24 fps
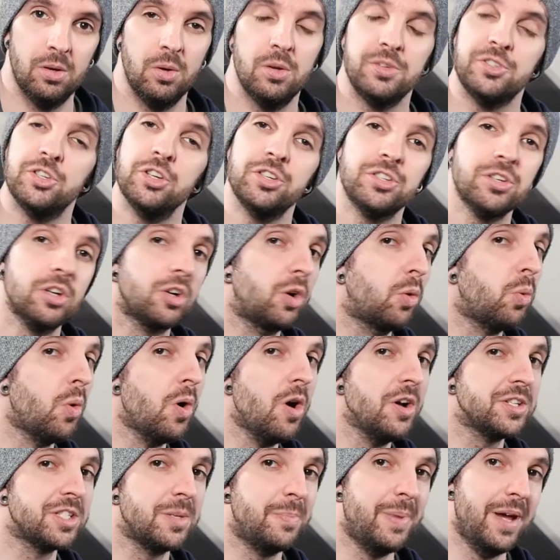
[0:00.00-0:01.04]
just a
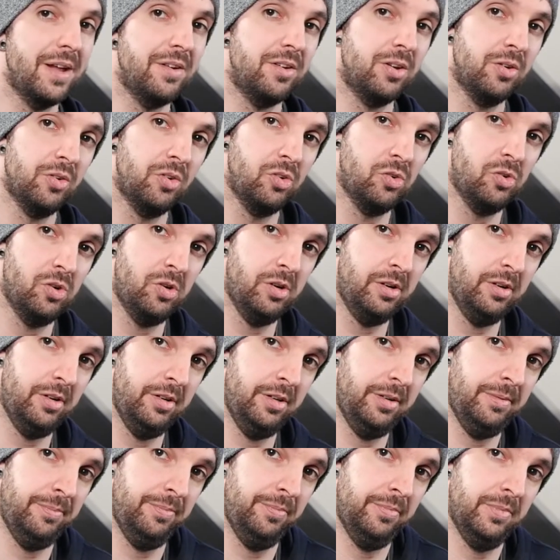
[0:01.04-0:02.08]
quarter bend.
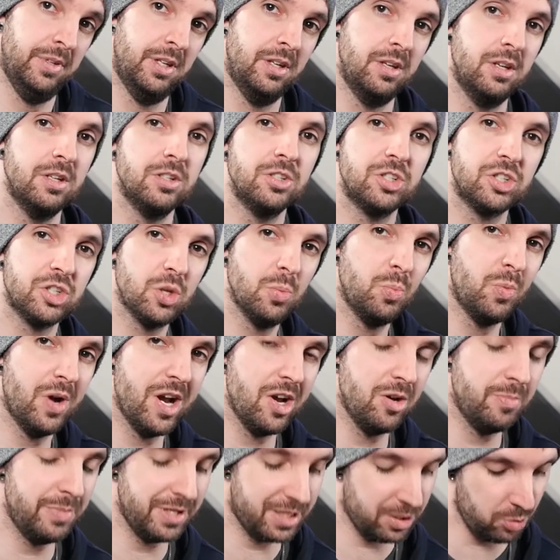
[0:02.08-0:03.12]
Somewhere
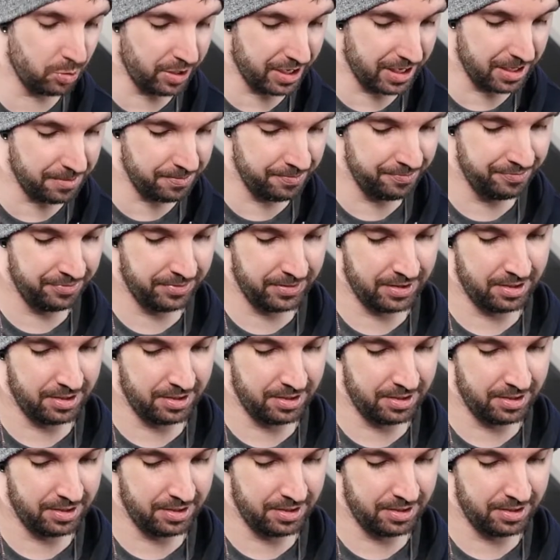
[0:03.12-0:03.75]
in between.